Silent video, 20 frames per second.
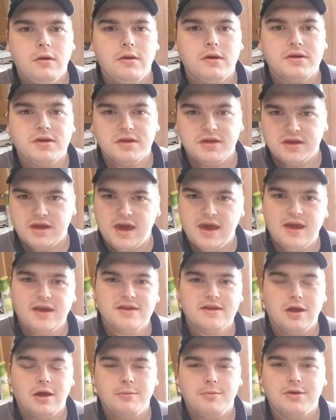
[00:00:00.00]
Alright, so the
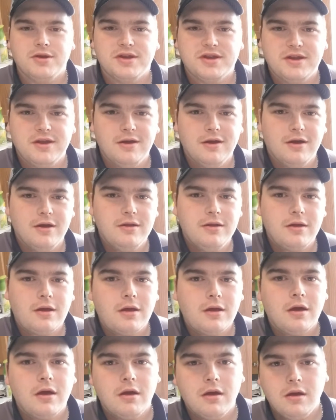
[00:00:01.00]
egg's almost done.
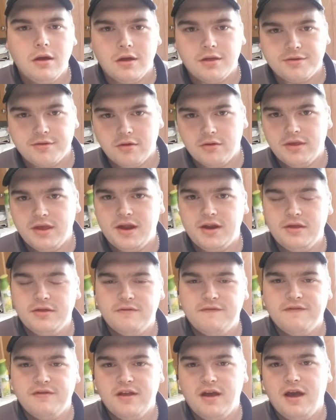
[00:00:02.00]
I'll throw that
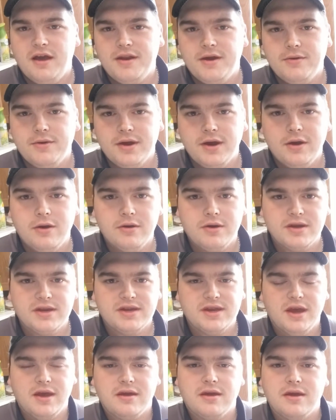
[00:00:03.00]
on the flat out here in
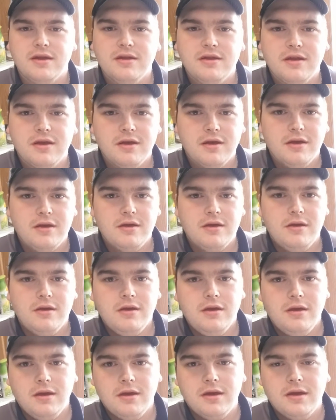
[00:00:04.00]
a second.
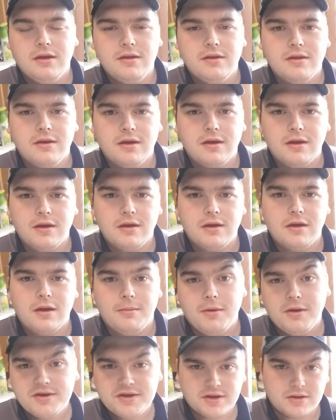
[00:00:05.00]
And uh,
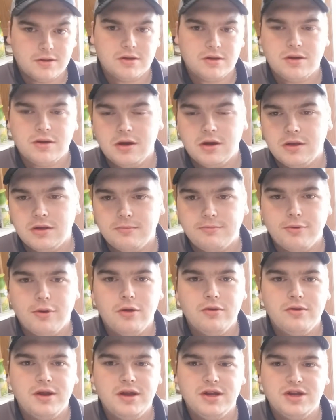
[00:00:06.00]
I'm also going to show you the
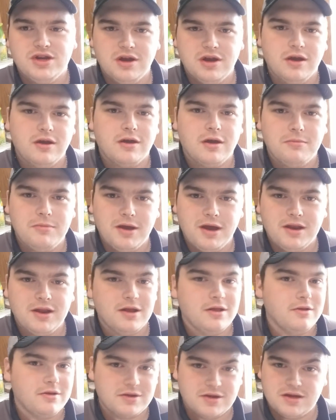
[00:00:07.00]
protein shake I
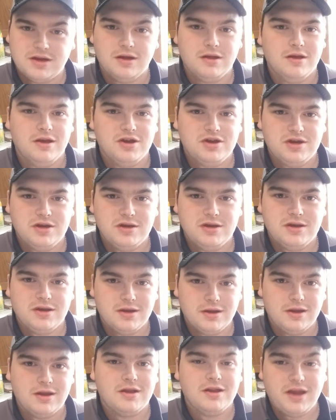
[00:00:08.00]
made. It looks delicious
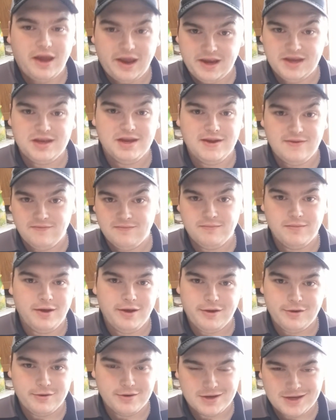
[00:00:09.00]
and it tastes even
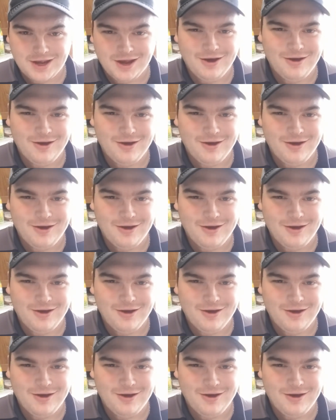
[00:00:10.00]
better.